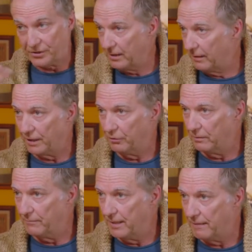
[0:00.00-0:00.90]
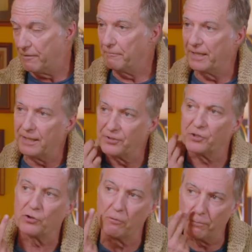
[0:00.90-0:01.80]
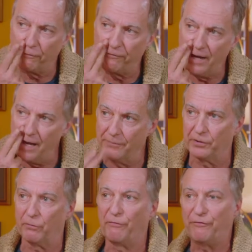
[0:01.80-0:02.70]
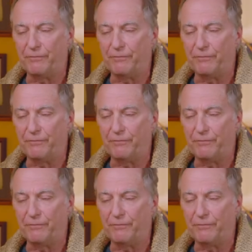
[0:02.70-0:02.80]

see like you and me, but because it's so profound, their,